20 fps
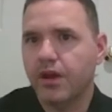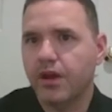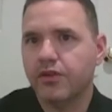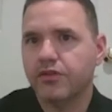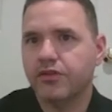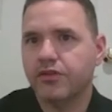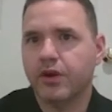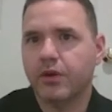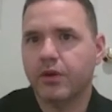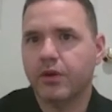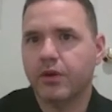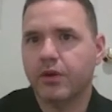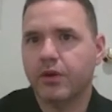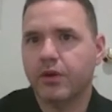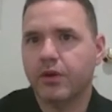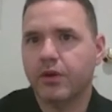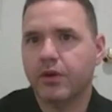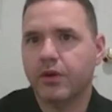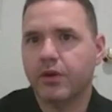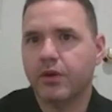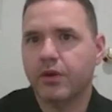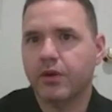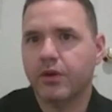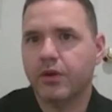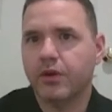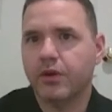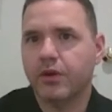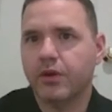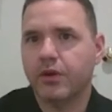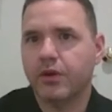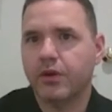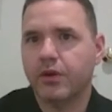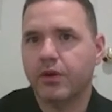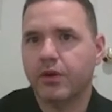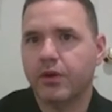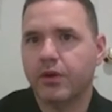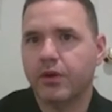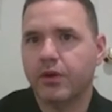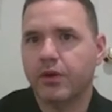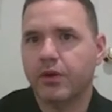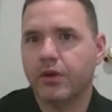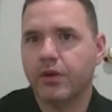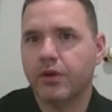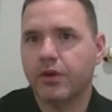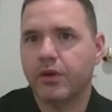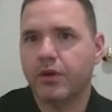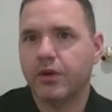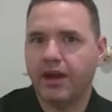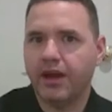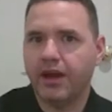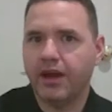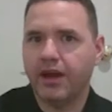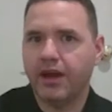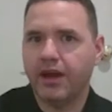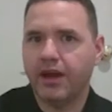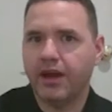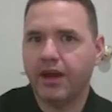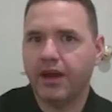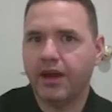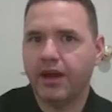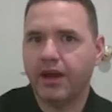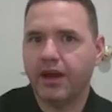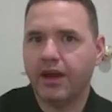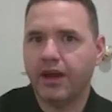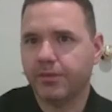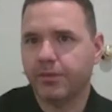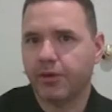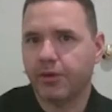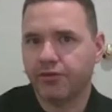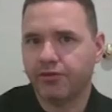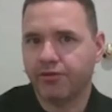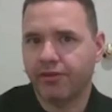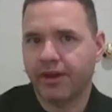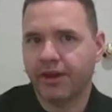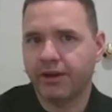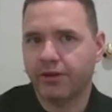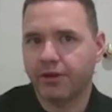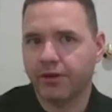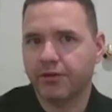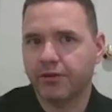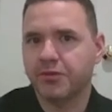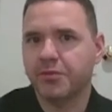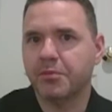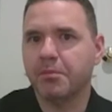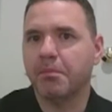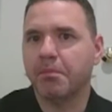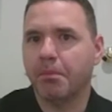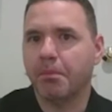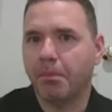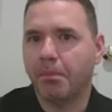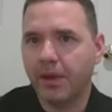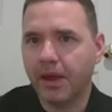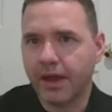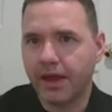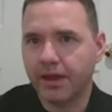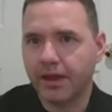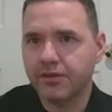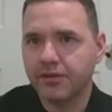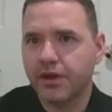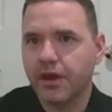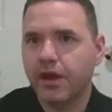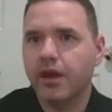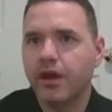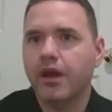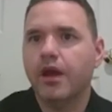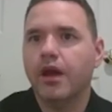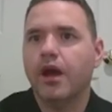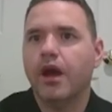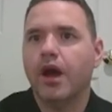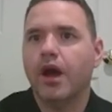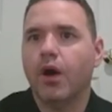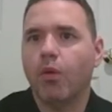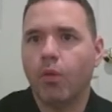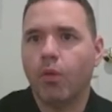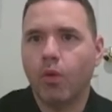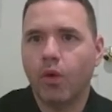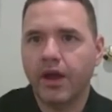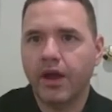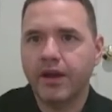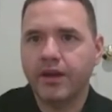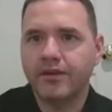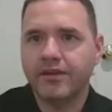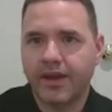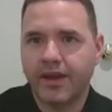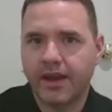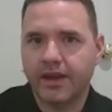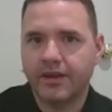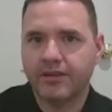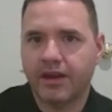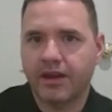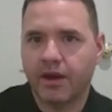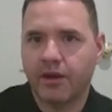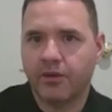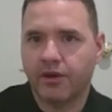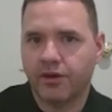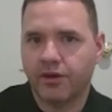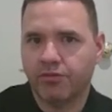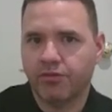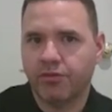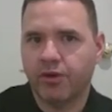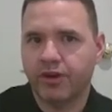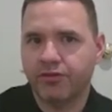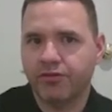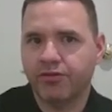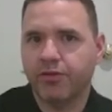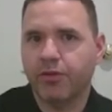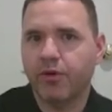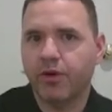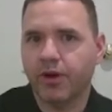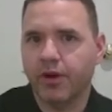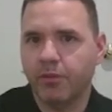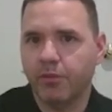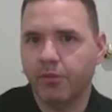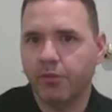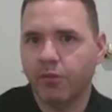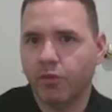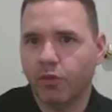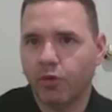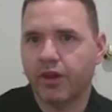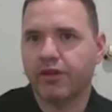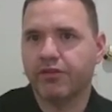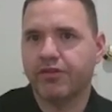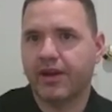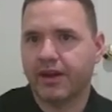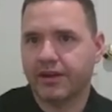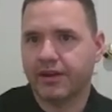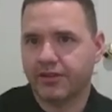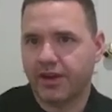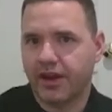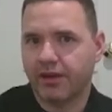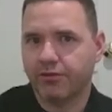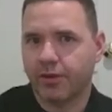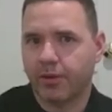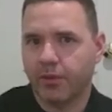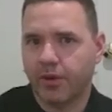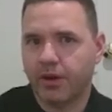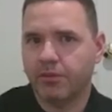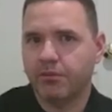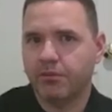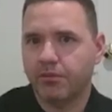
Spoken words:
So a forum provides a single location for multiple vendors, but one takedown of one forum will affect everyone.